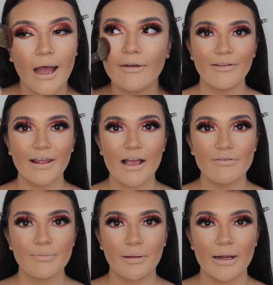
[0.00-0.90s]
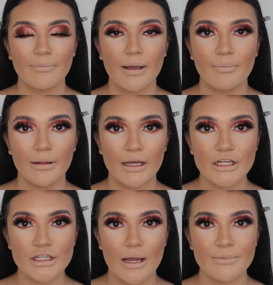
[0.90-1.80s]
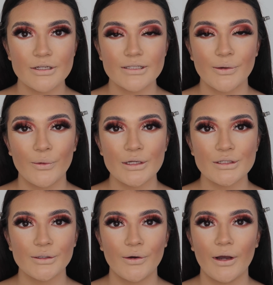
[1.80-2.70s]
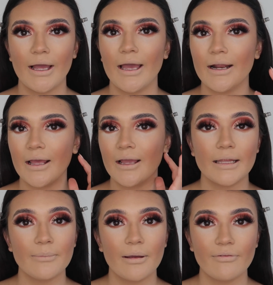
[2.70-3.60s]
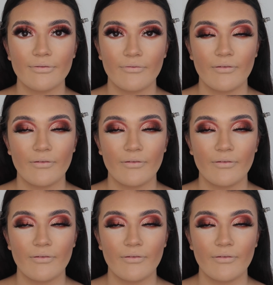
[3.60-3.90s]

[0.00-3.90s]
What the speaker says: Now that I've applied my blush, I'm just going to go ahead and clean my